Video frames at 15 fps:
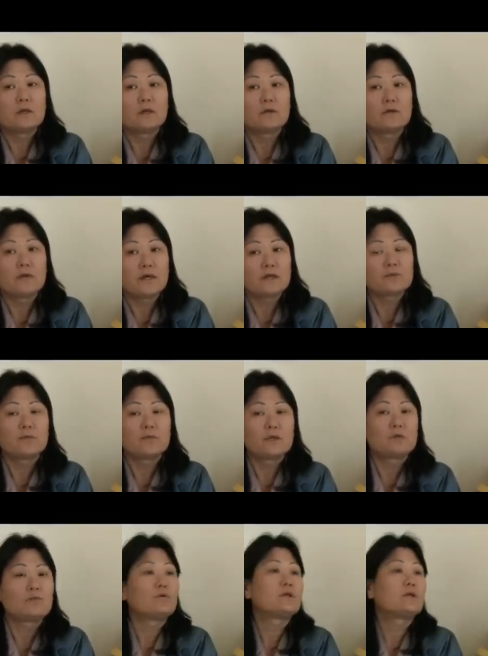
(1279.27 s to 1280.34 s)
As
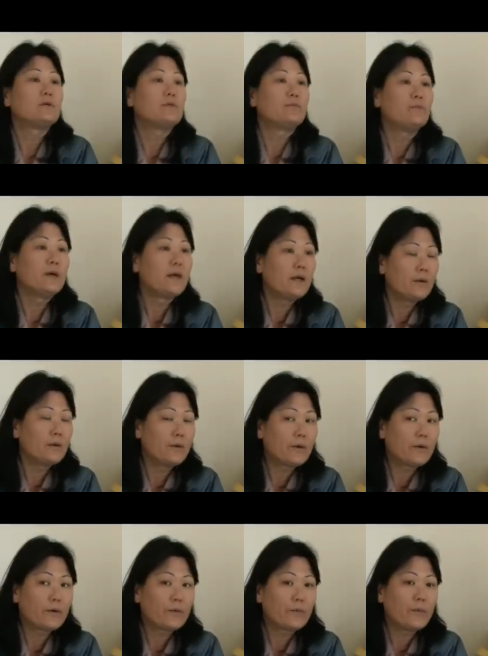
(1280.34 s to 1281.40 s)
per what the
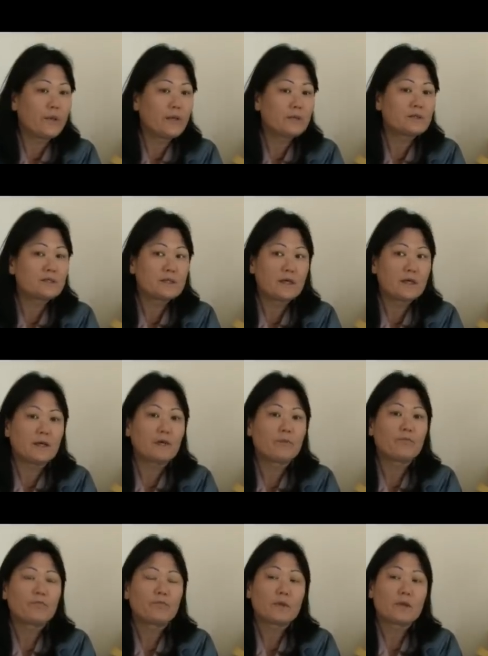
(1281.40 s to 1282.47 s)
men say,
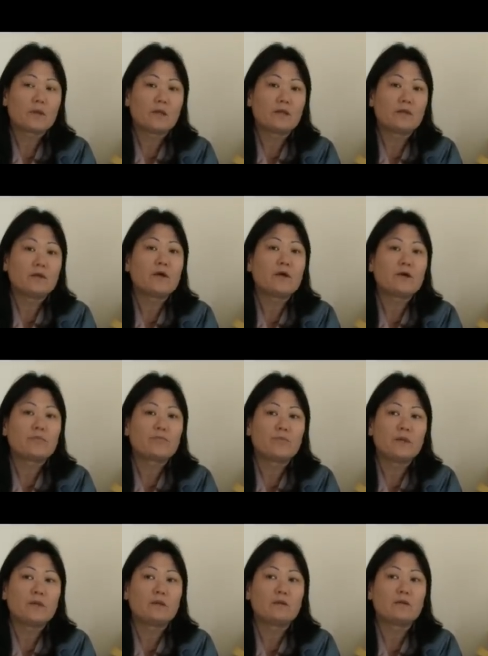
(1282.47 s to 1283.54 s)
that they have
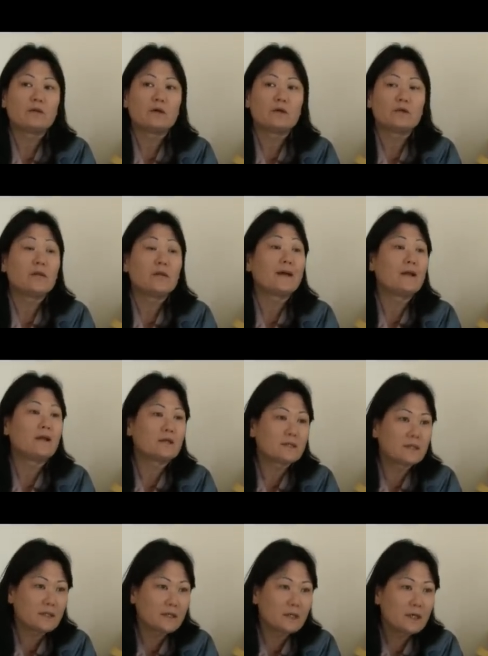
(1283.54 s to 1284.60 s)
been
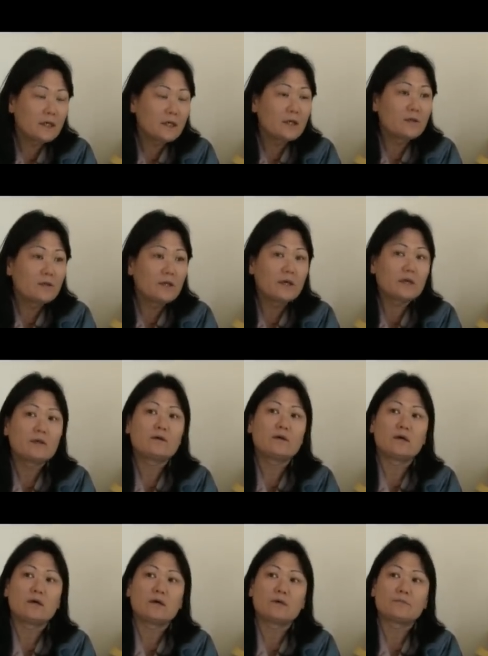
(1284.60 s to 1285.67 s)
neglecting
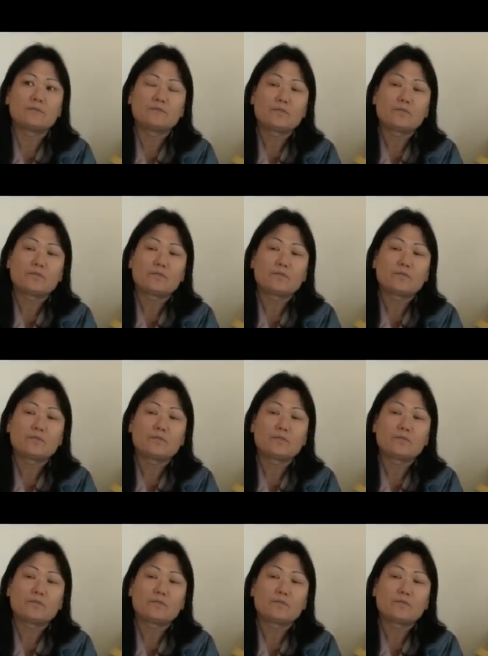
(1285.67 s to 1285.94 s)
their